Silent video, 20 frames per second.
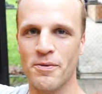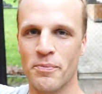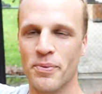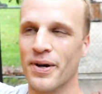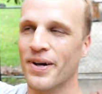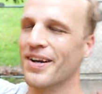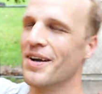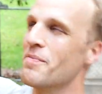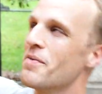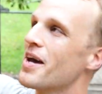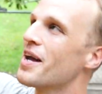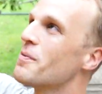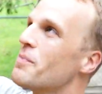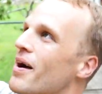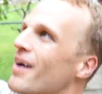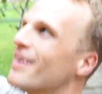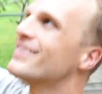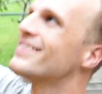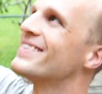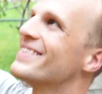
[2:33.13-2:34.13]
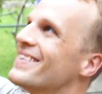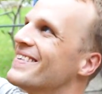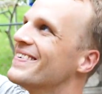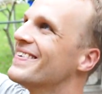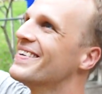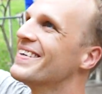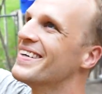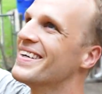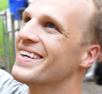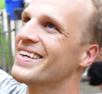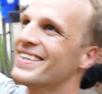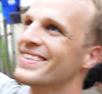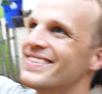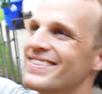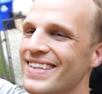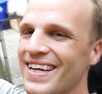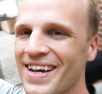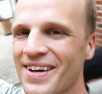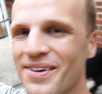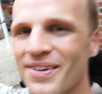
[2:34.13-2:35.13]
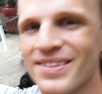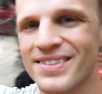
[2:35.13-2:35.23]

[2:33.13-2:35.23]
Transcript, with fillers: But I'm not about to stand